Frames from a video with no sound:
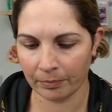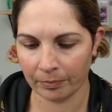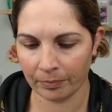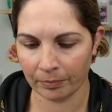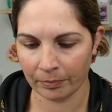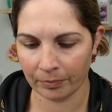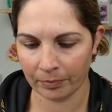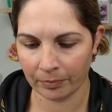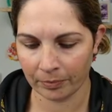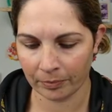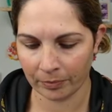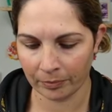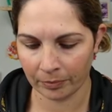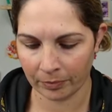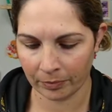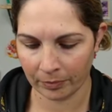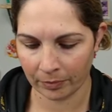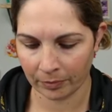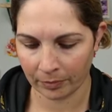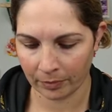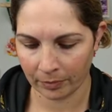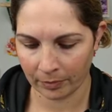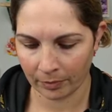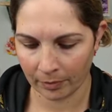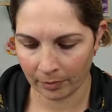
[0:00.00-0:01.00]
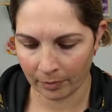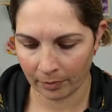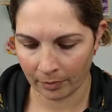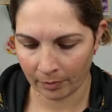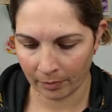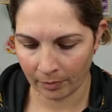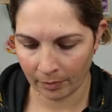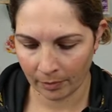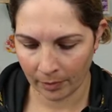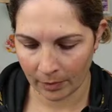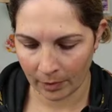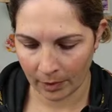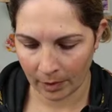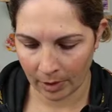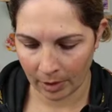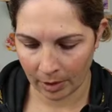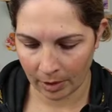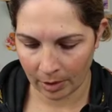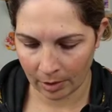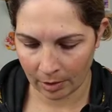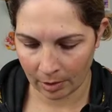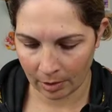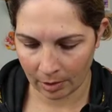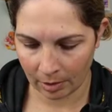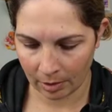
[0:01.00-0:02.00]

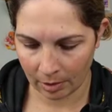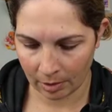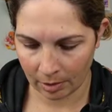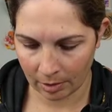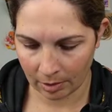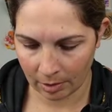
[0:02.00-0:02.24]
(no one is talking)